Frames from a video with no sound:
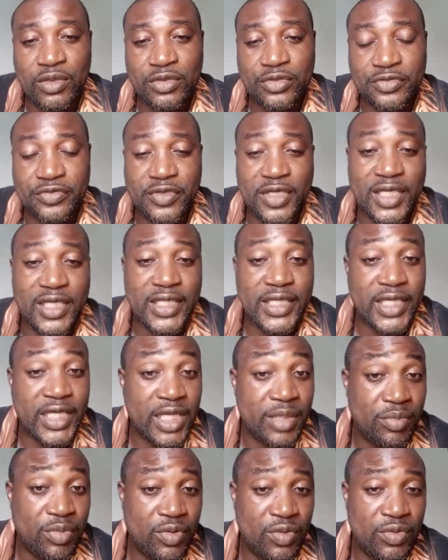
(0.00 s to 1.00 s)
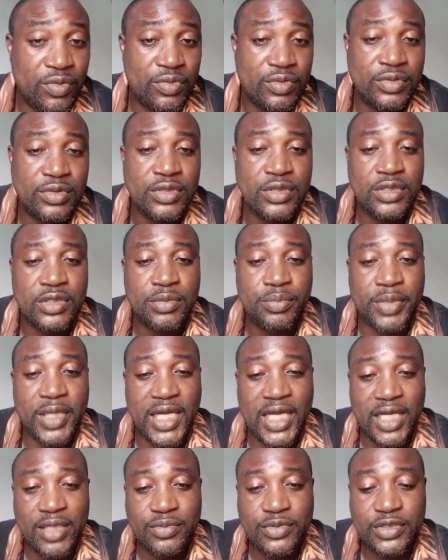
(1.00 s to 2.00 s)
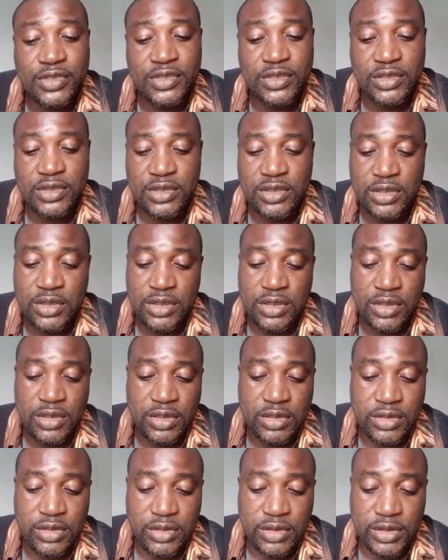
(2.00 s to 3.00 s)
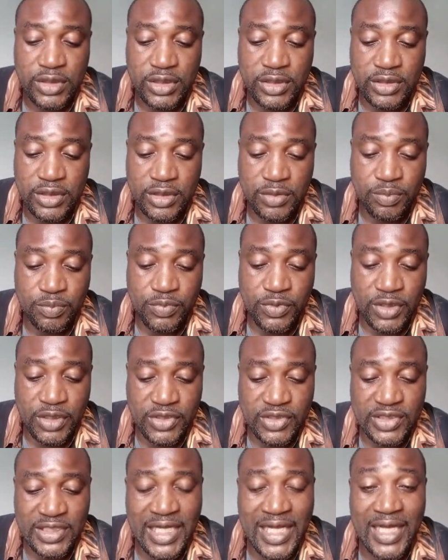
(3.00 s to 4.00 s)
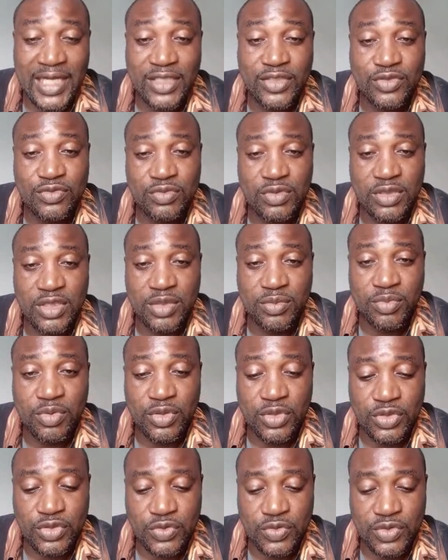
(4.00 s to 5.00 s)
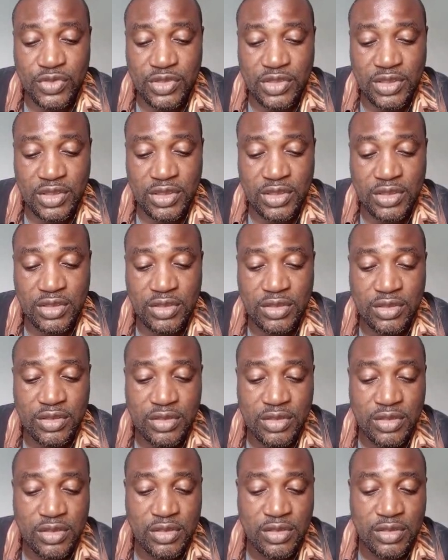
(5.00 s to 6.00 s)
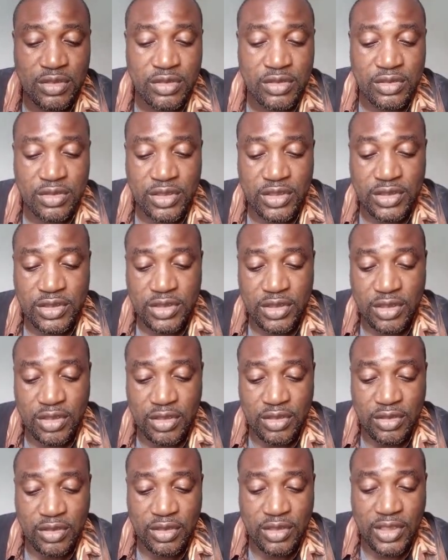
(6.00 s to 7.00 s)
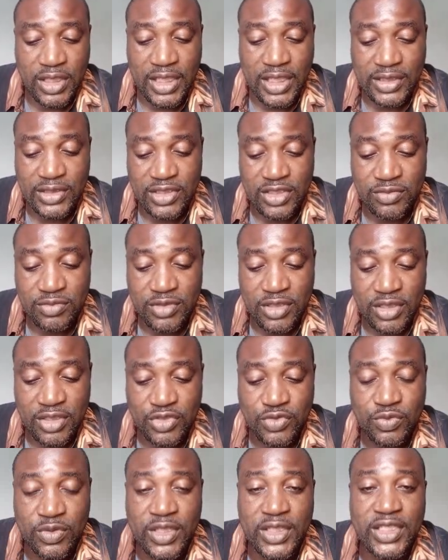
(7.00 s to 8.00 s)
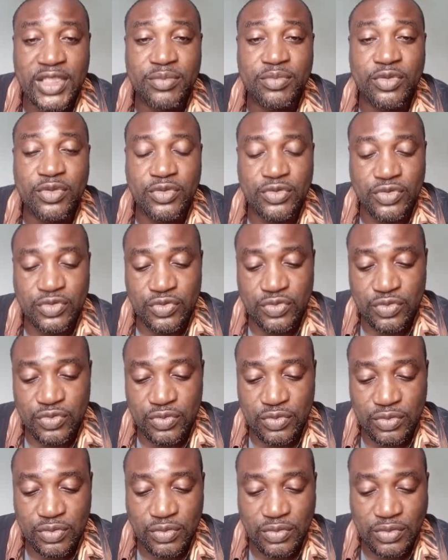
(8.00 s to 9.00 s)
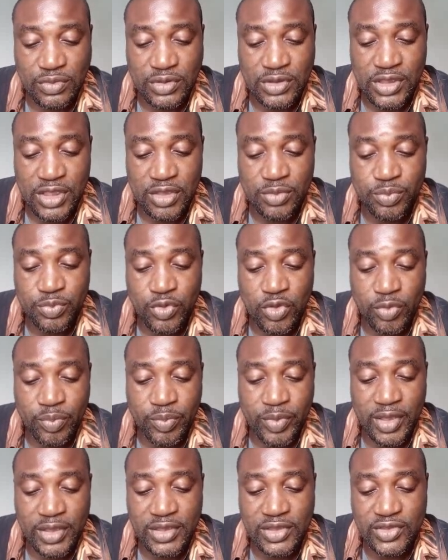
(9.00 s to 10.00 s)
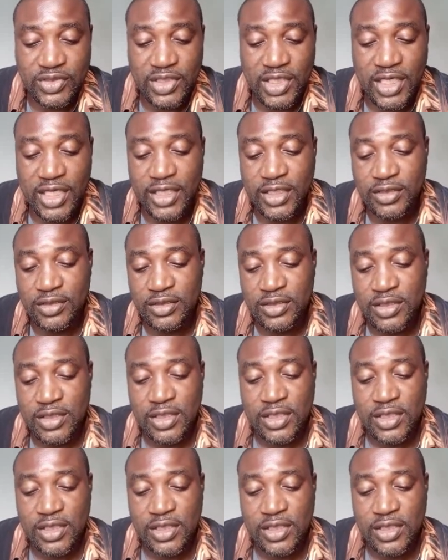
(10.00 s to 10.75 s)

underground cable, pipes. The styles will enable you to see these items and as well enable you to get proper design